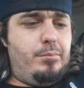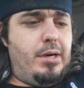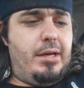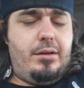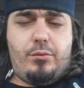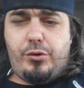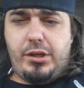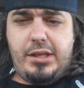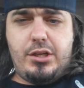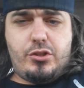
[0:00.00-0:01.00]
but
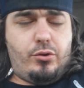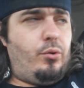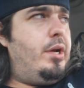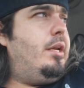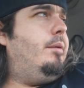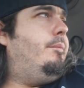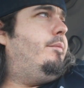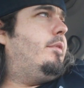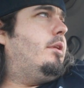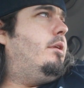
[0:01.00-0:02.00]
really enjoyed
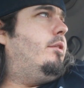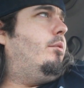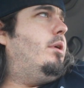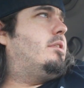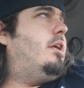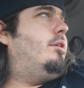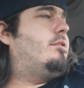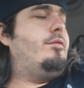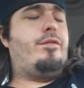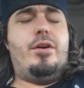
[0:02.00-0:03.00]
the Wes
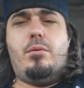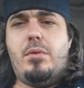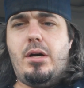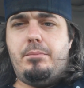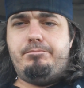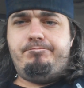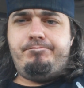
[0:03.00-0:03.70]
Anderson film, um,